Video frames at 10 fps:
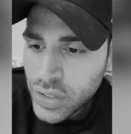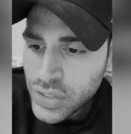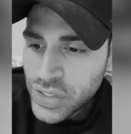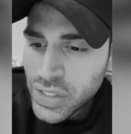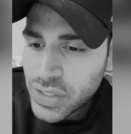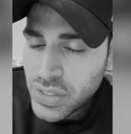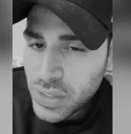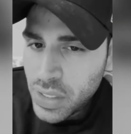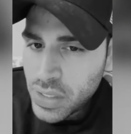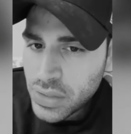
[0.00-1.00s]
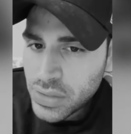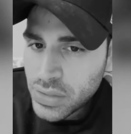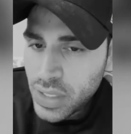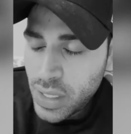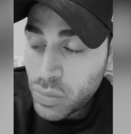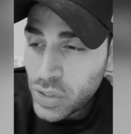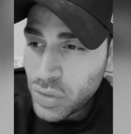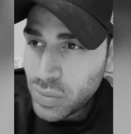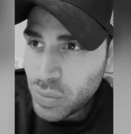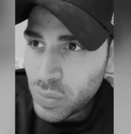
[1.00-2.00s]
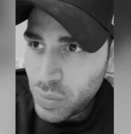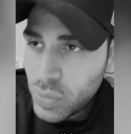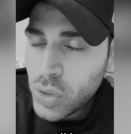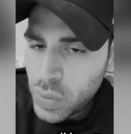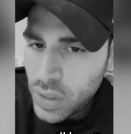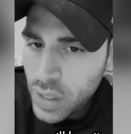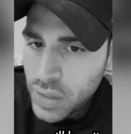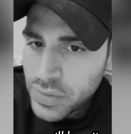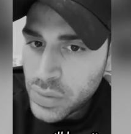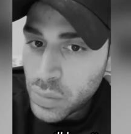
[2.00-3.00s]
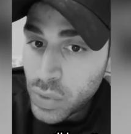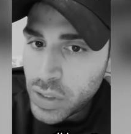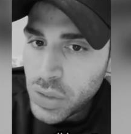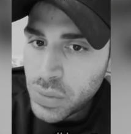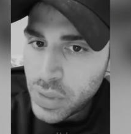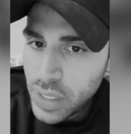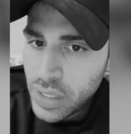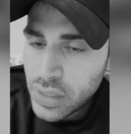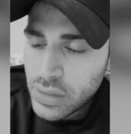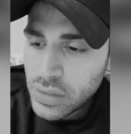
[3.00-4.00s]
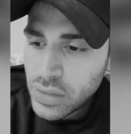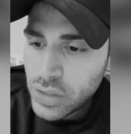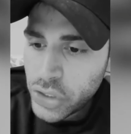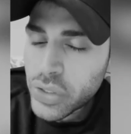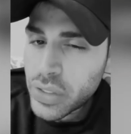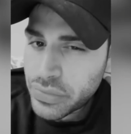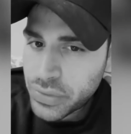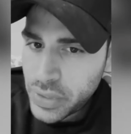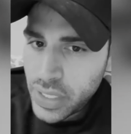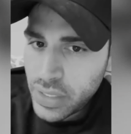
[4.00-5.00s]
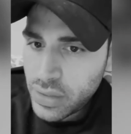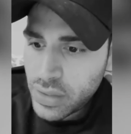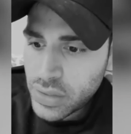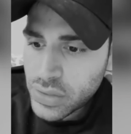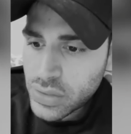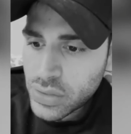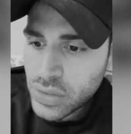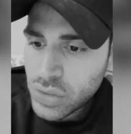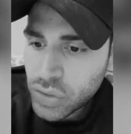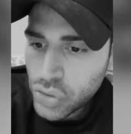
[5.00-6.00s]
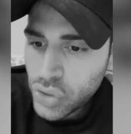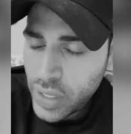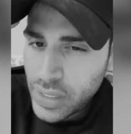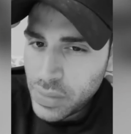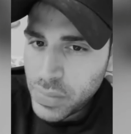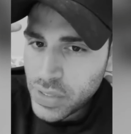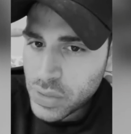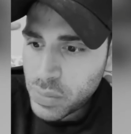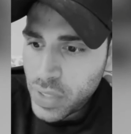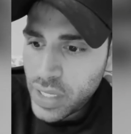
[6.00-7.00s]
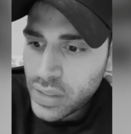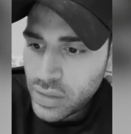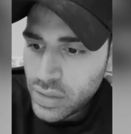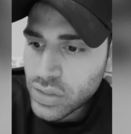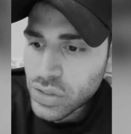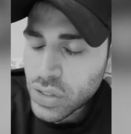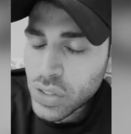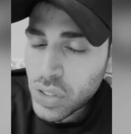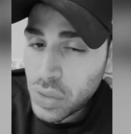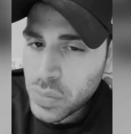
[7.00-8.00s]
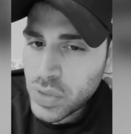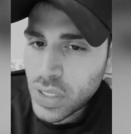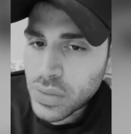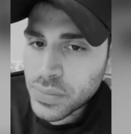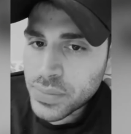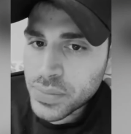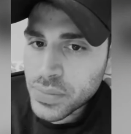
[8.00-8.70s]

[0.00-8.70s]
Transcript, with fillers: Success, and when you you will have it, when you get it, you're gonna forget this. So try and keep this in mind. This is gonna calm you down.